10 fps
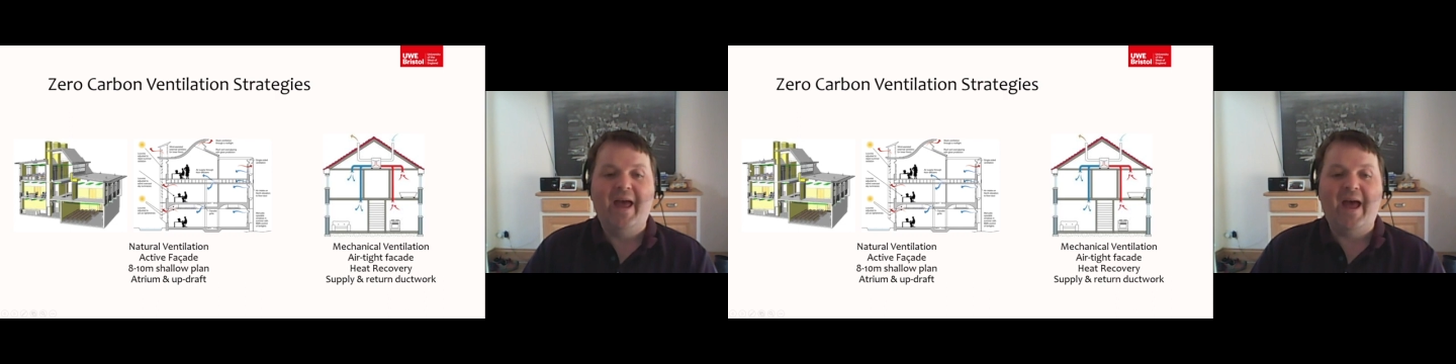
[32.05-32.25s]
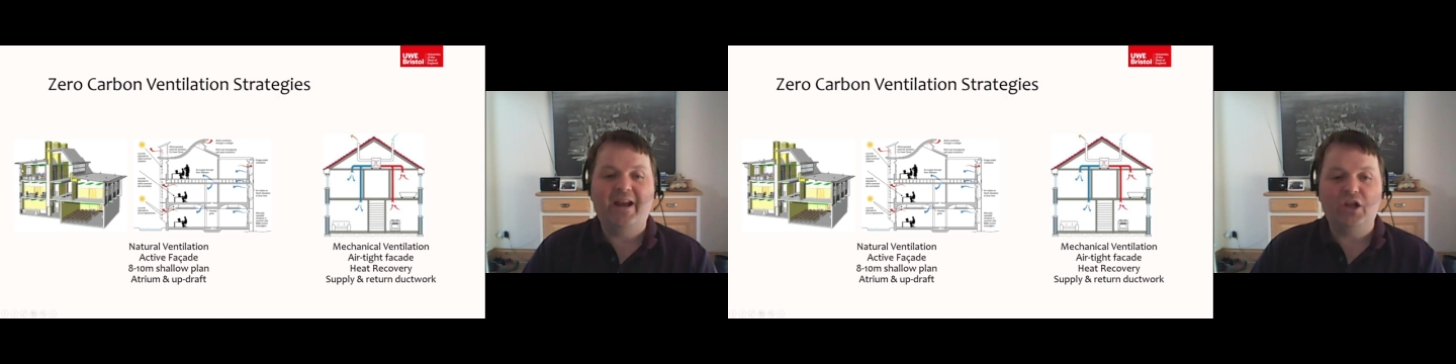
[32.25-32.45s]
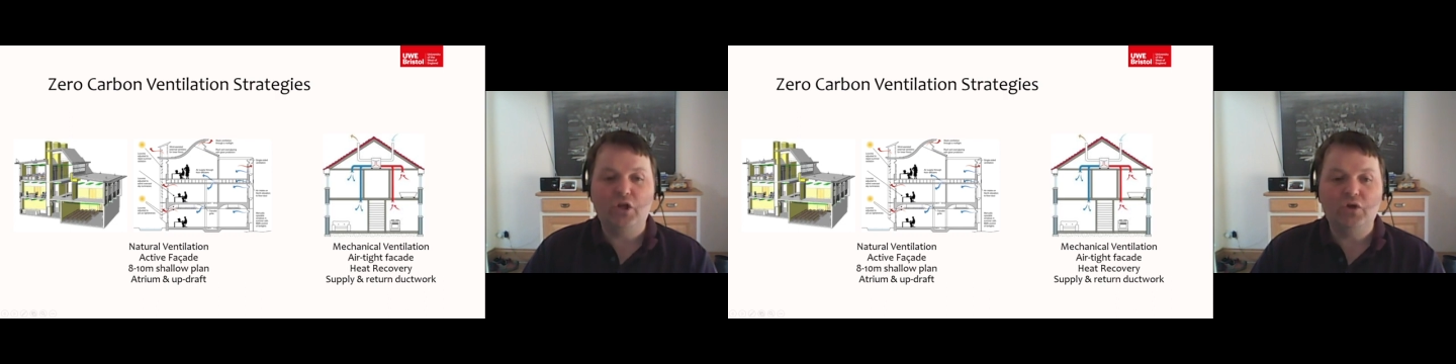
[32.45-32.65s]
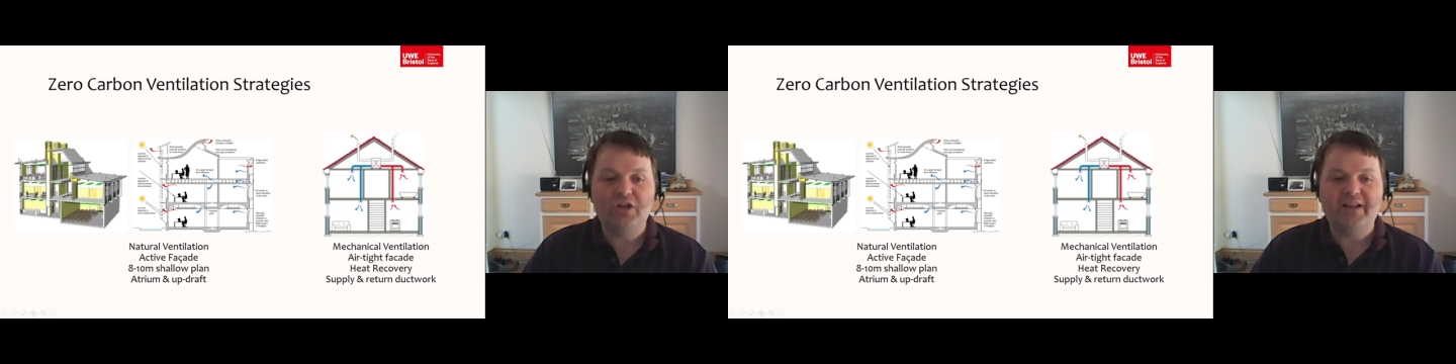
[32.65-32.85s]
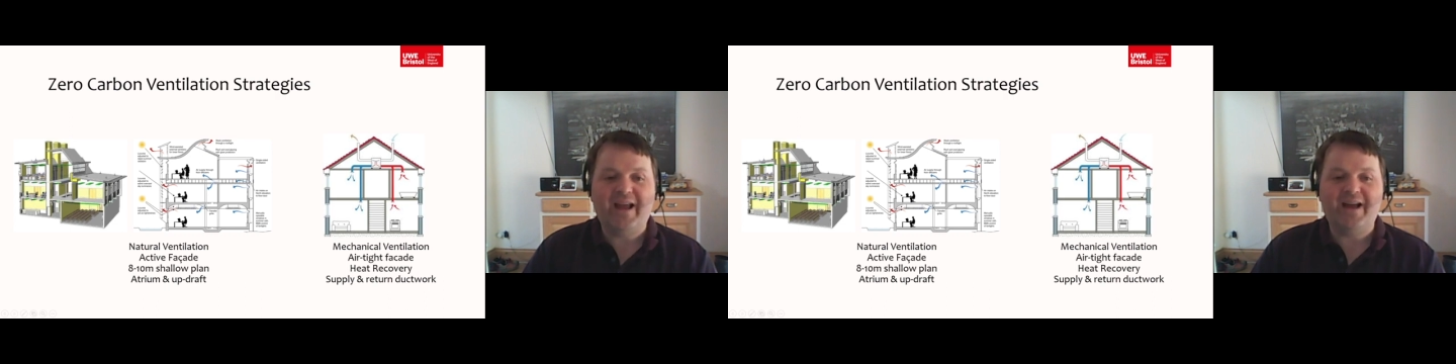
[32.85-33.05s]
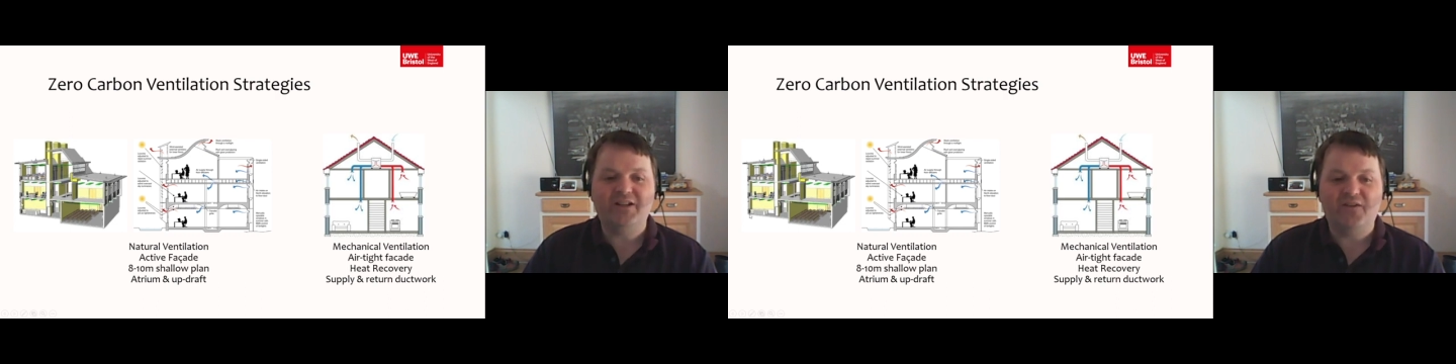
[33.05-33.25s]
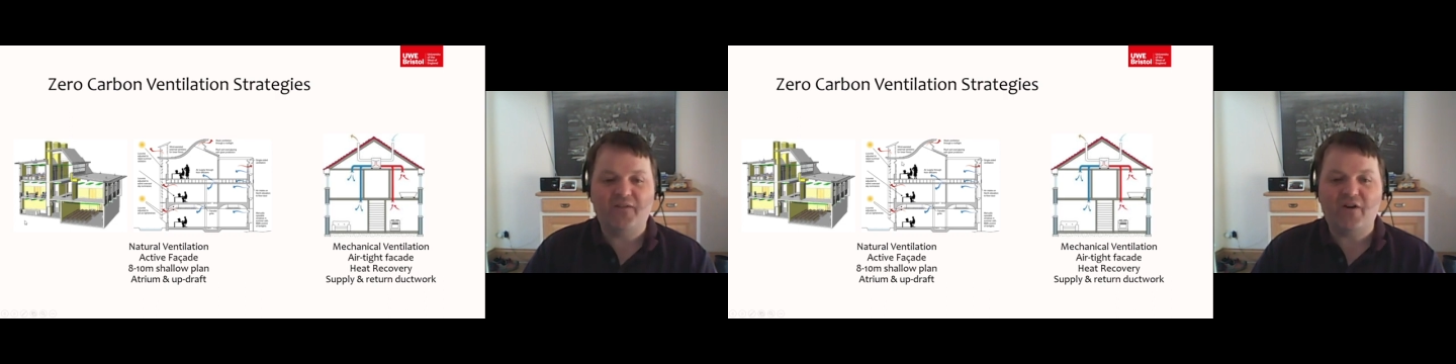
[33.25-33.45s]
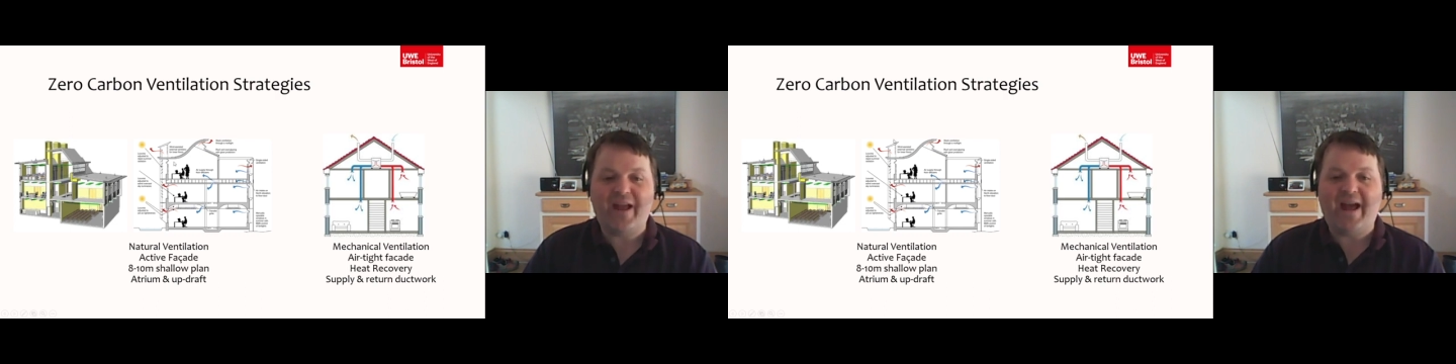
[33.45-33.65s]
and it usually has a
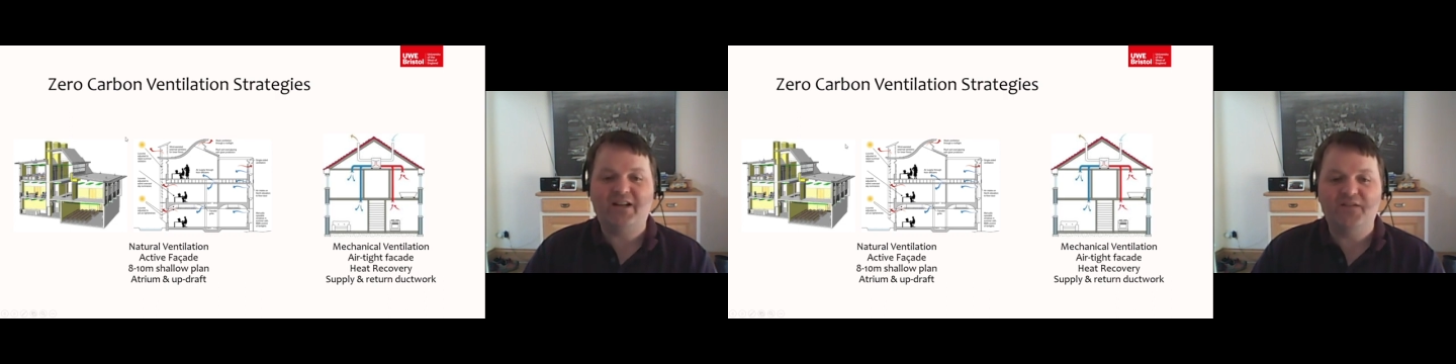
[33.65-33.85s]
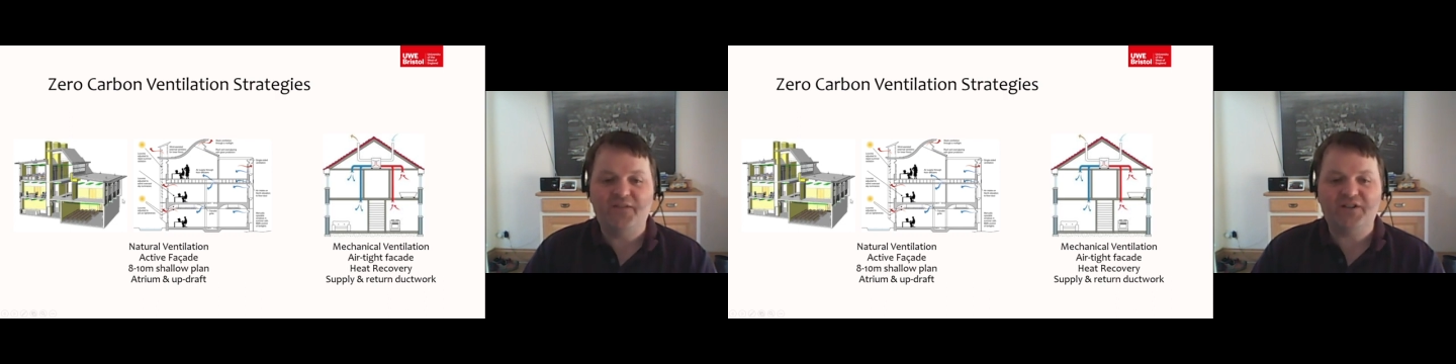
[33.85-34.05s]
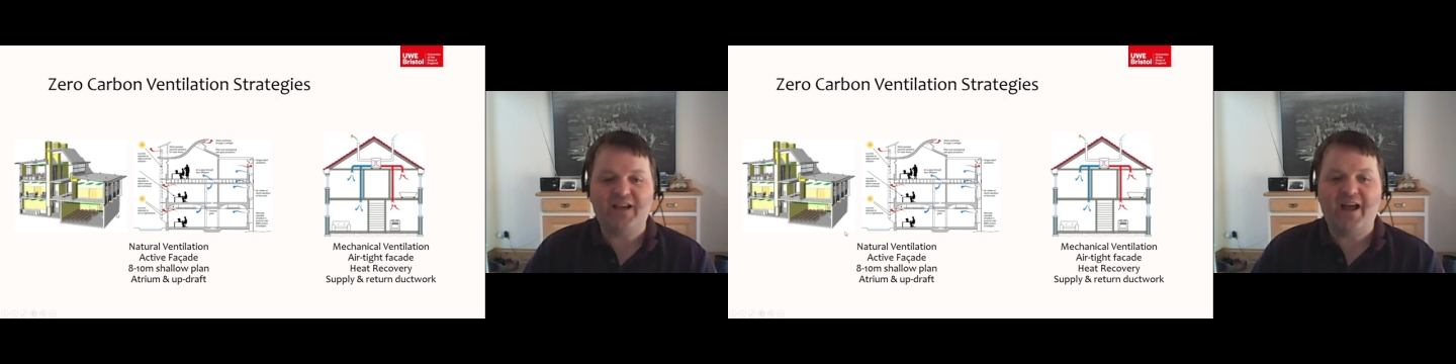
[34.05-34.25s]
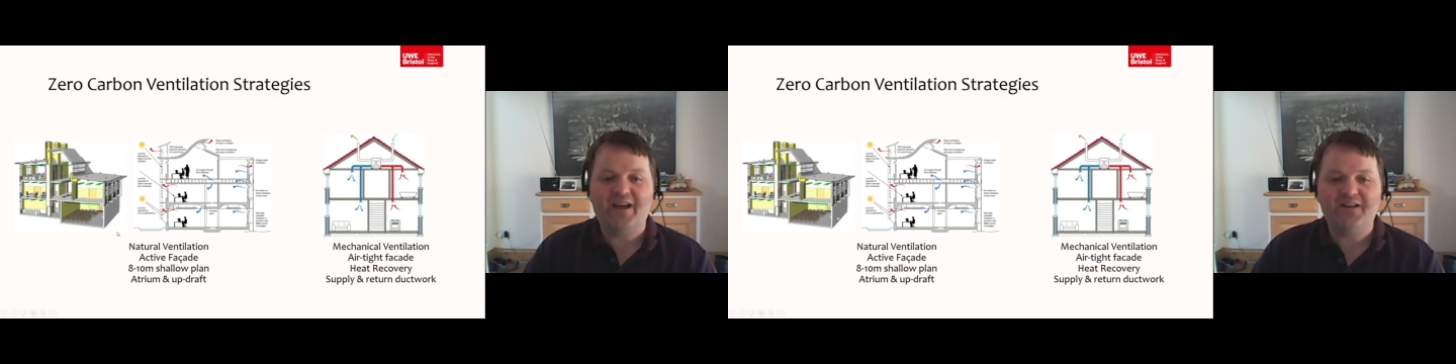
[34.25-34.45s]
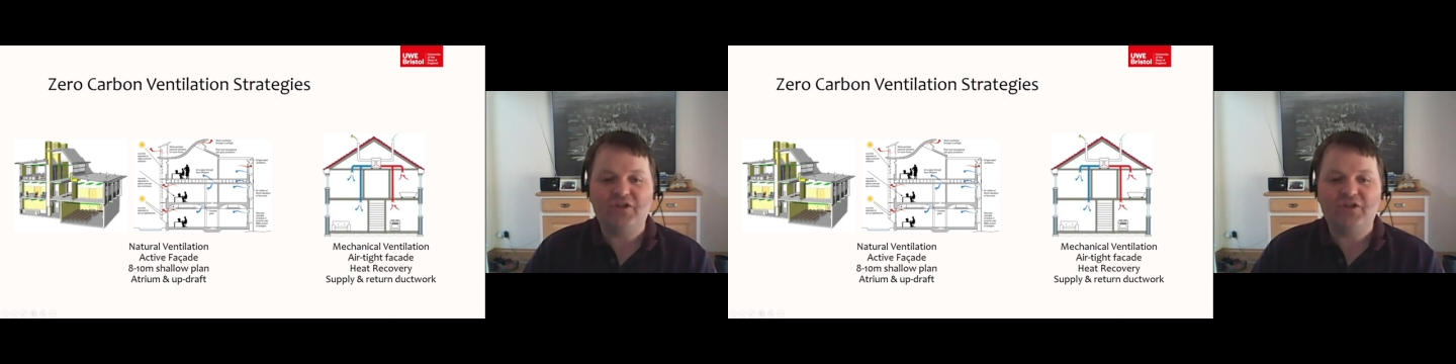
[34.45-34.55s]
very active facade,